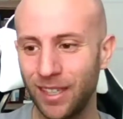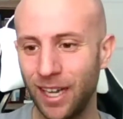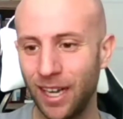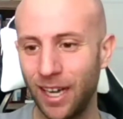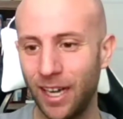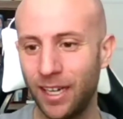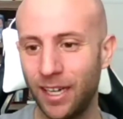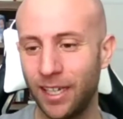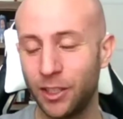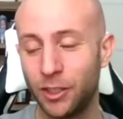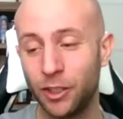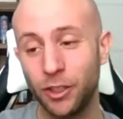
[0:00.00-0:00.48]

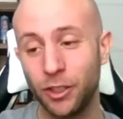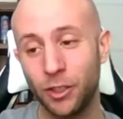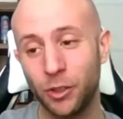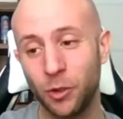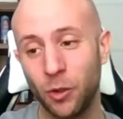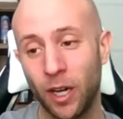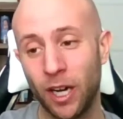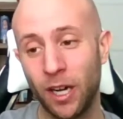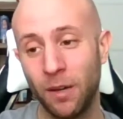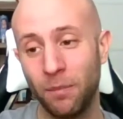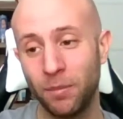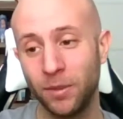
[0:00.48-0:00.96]
And it just
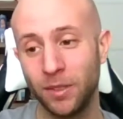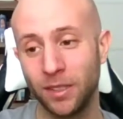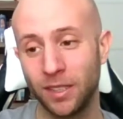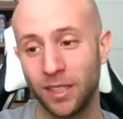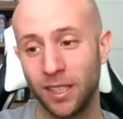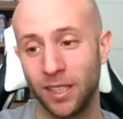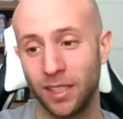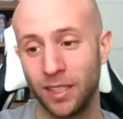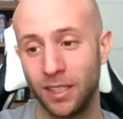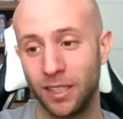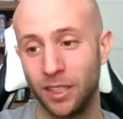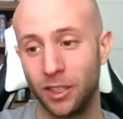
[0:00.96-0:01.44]
so happens
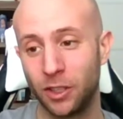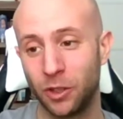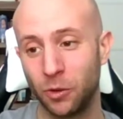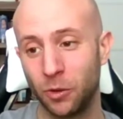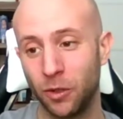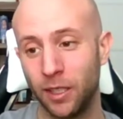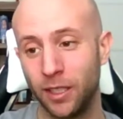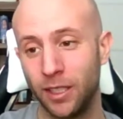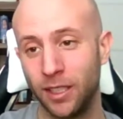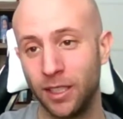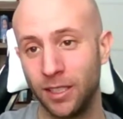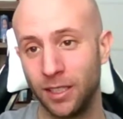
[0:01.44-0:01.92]
that
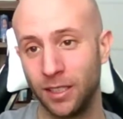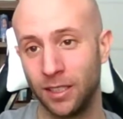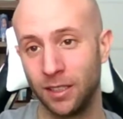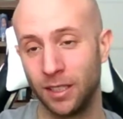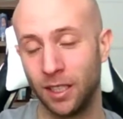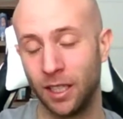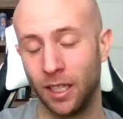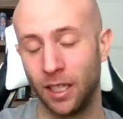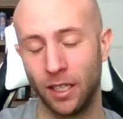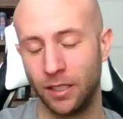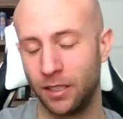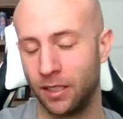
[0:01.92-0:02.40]
Detroit is
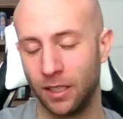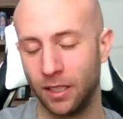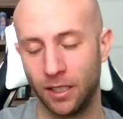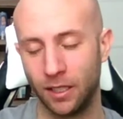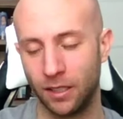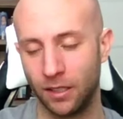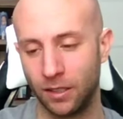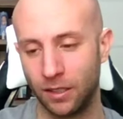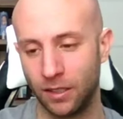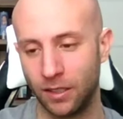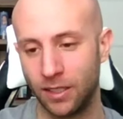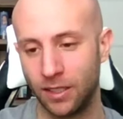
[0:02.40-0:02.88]

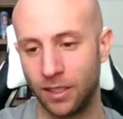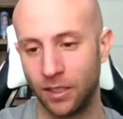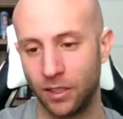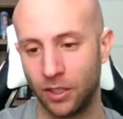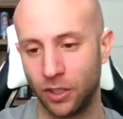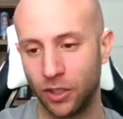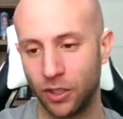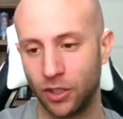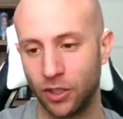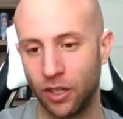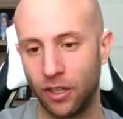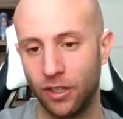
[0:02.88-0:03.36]

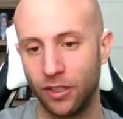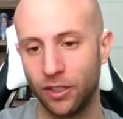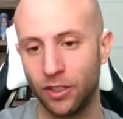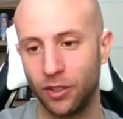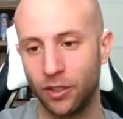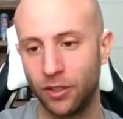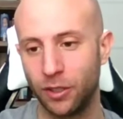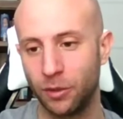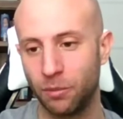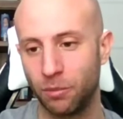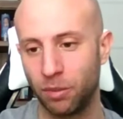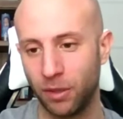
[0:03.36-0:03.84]
the Stars
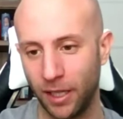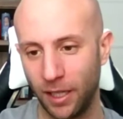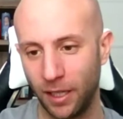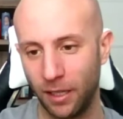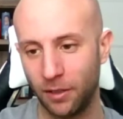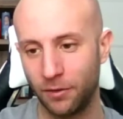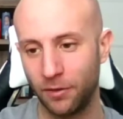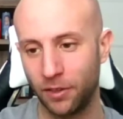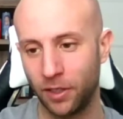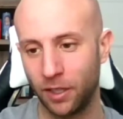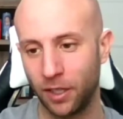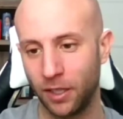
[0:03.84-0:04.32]
are in the
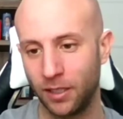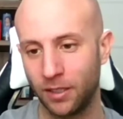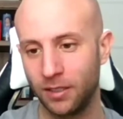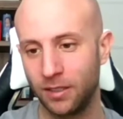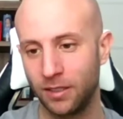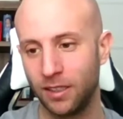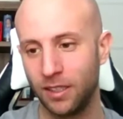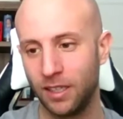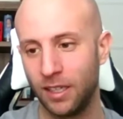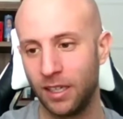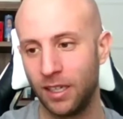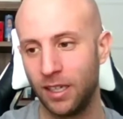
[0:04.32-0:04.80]
playoff hunt
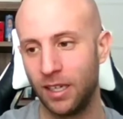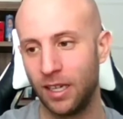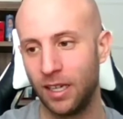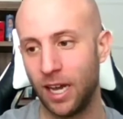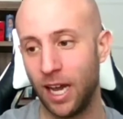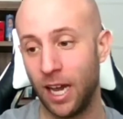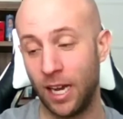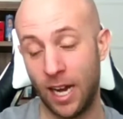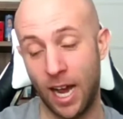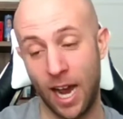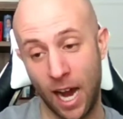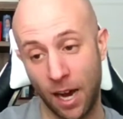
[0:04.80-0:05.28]

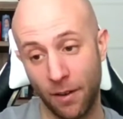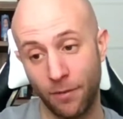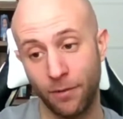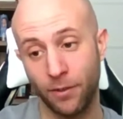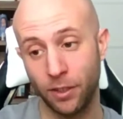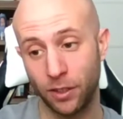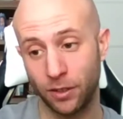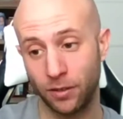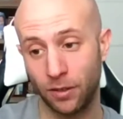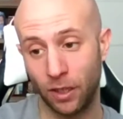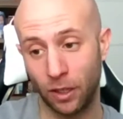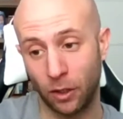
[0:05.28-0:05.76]
and
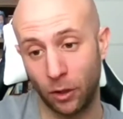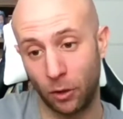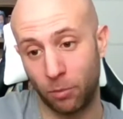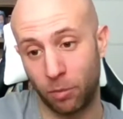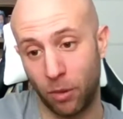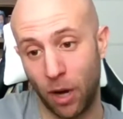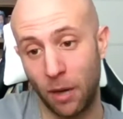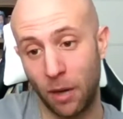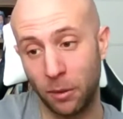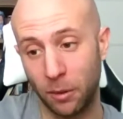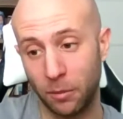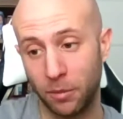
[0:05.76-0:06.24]
are
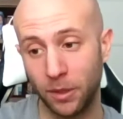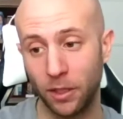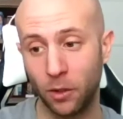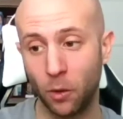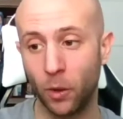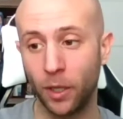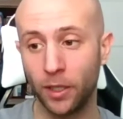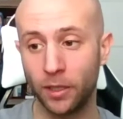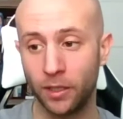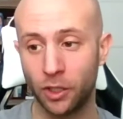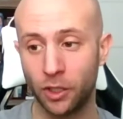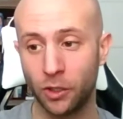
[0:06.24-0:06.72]
probably
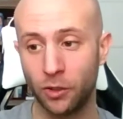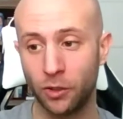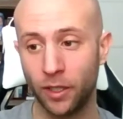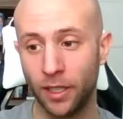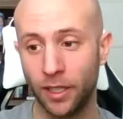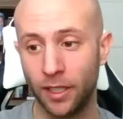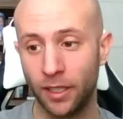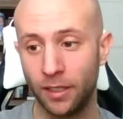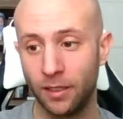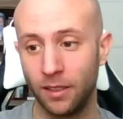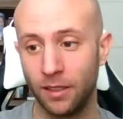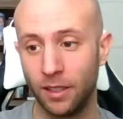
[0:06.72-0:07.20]
going to
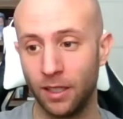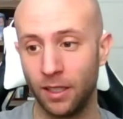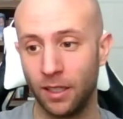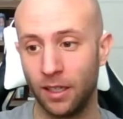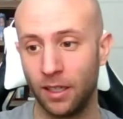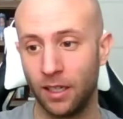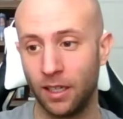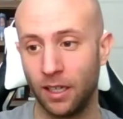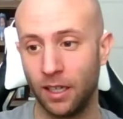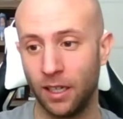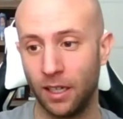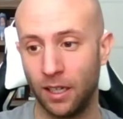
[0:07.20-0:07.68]
trade
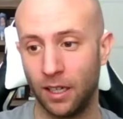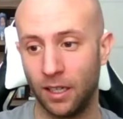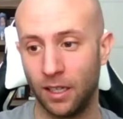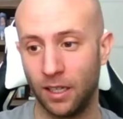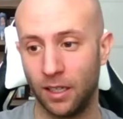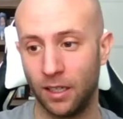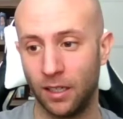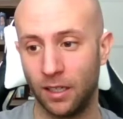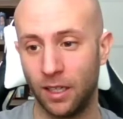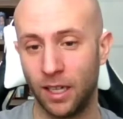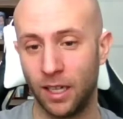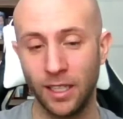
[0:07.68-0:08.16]

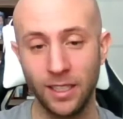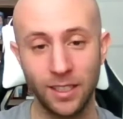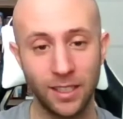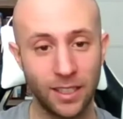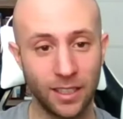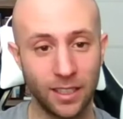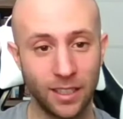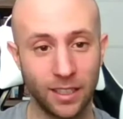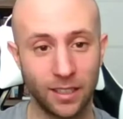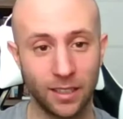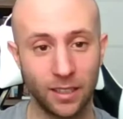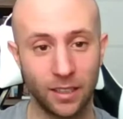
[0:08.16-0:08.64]

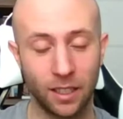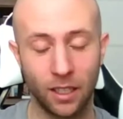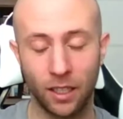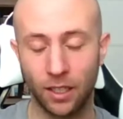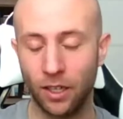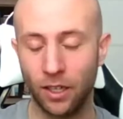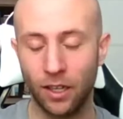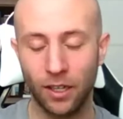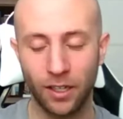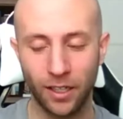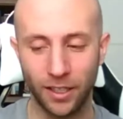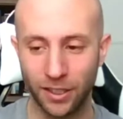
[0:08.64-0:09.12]

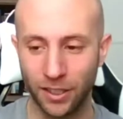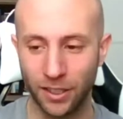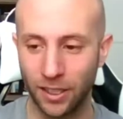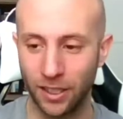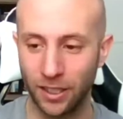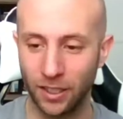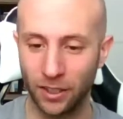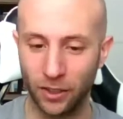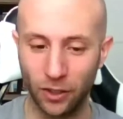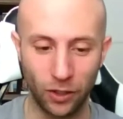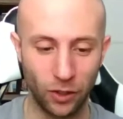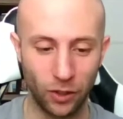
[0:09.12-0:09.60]

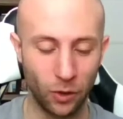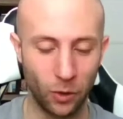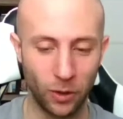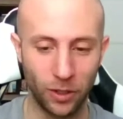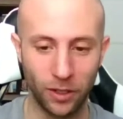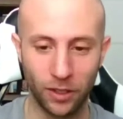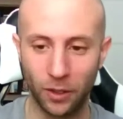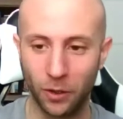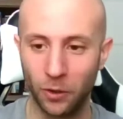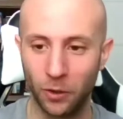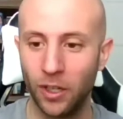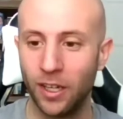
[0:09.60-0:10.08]
Heiskanen, good
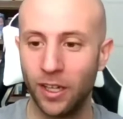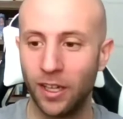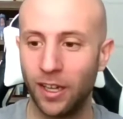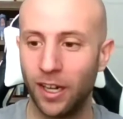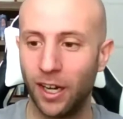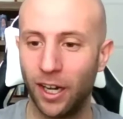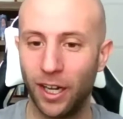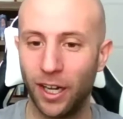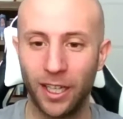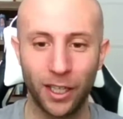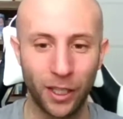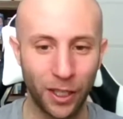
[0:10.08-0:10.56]
Lord, no,
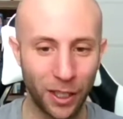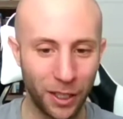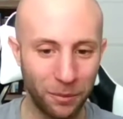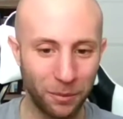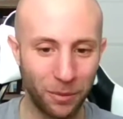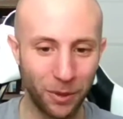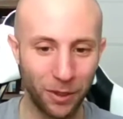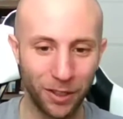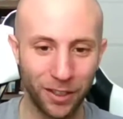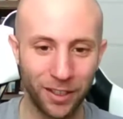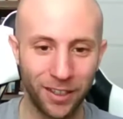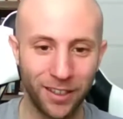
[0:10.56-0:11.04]

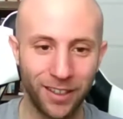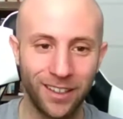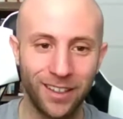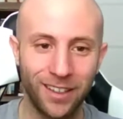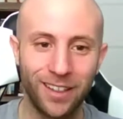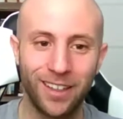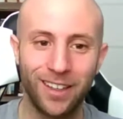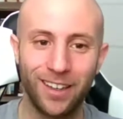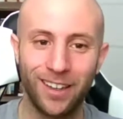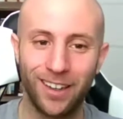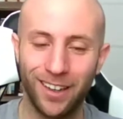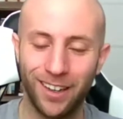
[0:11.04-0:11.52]
Klingberg,
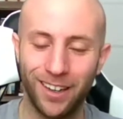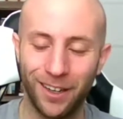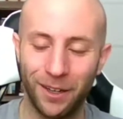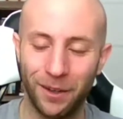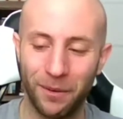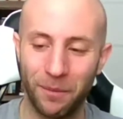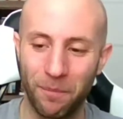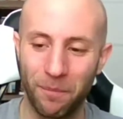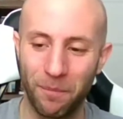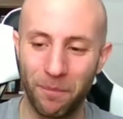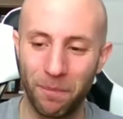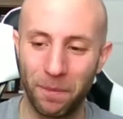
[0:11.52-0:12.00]

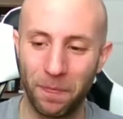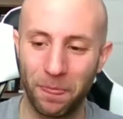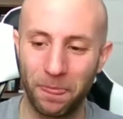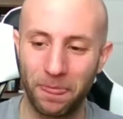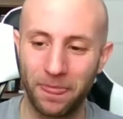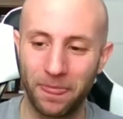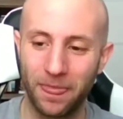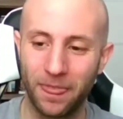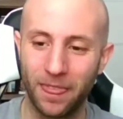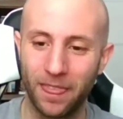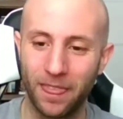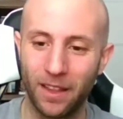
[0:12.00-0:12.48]

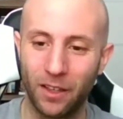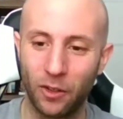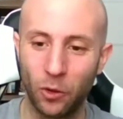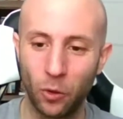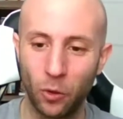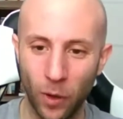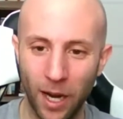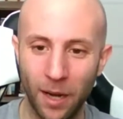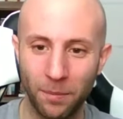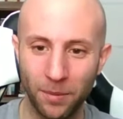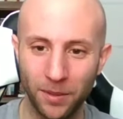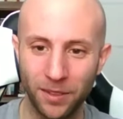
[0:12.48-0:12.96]
who
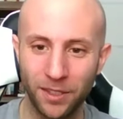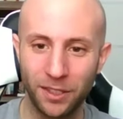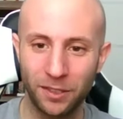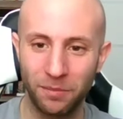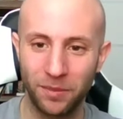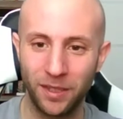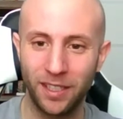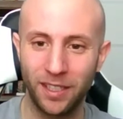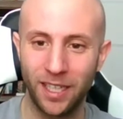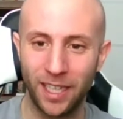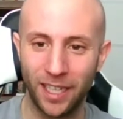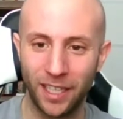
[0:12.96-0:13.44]
happens to
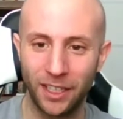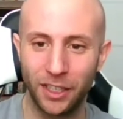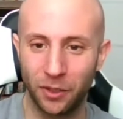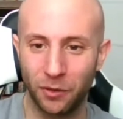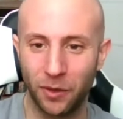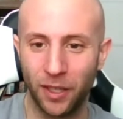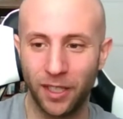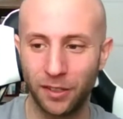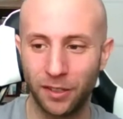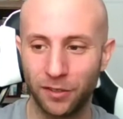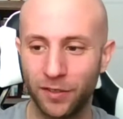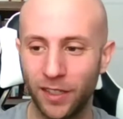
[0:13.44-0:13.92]
be an aging
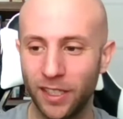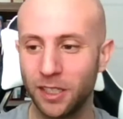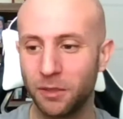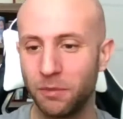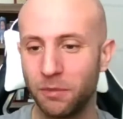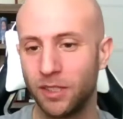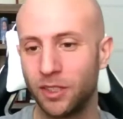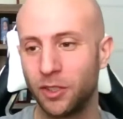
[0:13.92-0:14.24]
right defenseman.